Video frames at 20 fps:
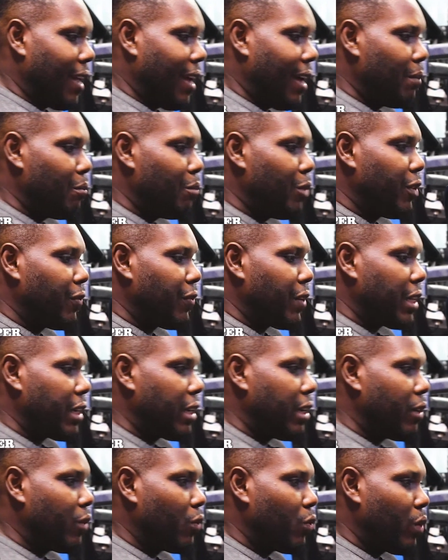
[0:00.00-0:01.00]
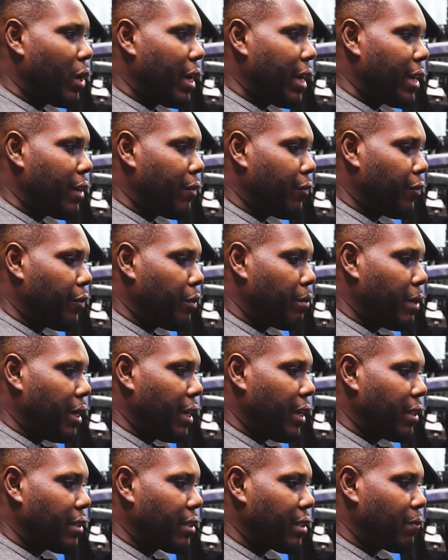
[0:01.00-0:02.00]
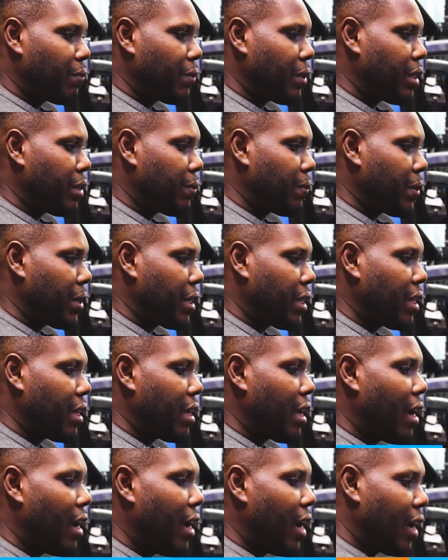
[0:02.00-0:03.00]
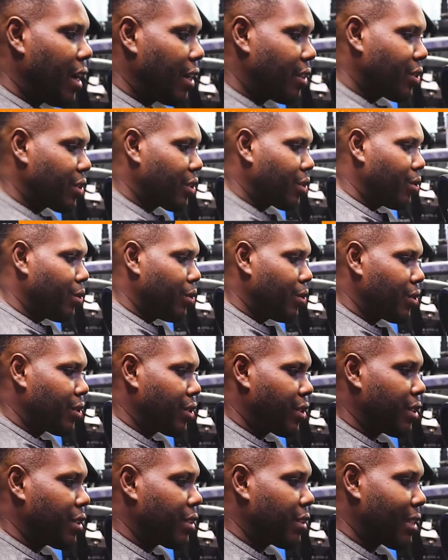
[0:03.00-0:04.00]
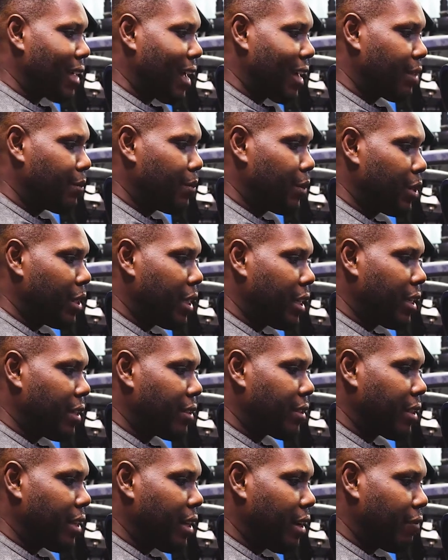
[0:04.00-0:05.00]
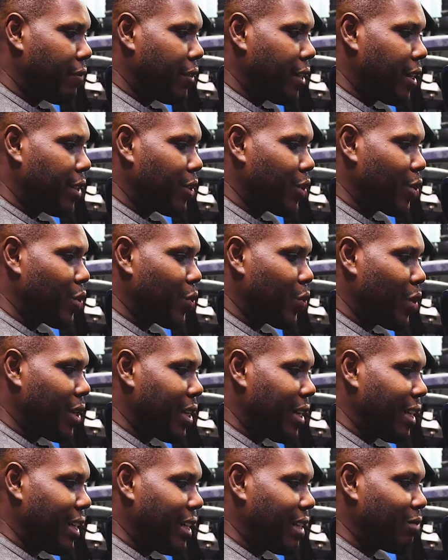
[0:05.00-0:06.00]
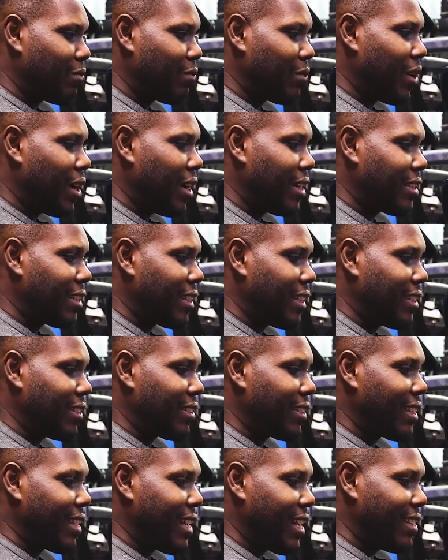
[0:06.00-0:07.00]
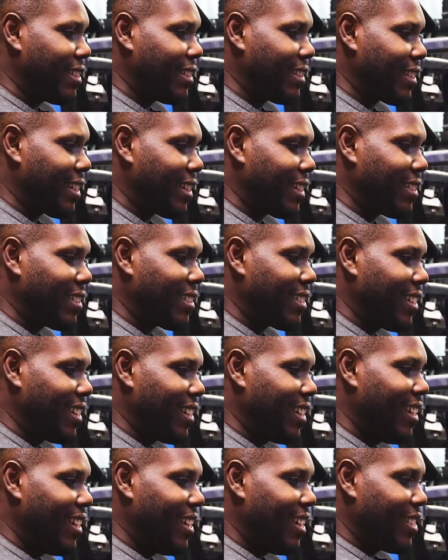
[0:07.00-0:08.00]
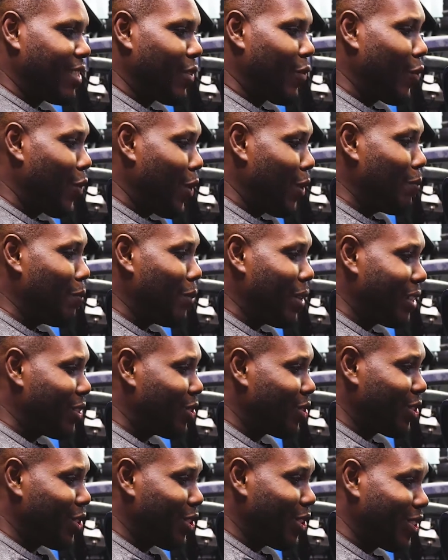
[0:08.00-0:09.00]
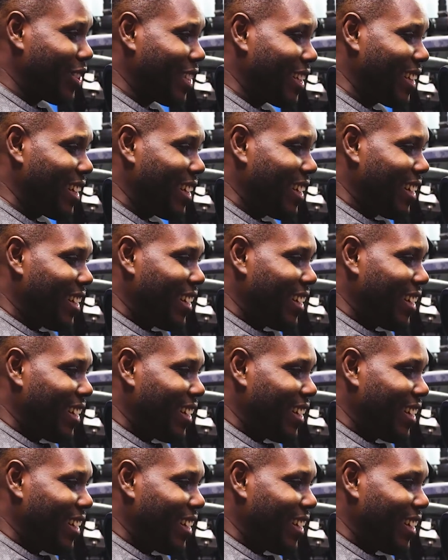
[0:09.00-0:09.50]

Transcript: Uh, moving away from it, PDP asked courts to sack Buni as governor, swear in party's candidates. It's a front-page story.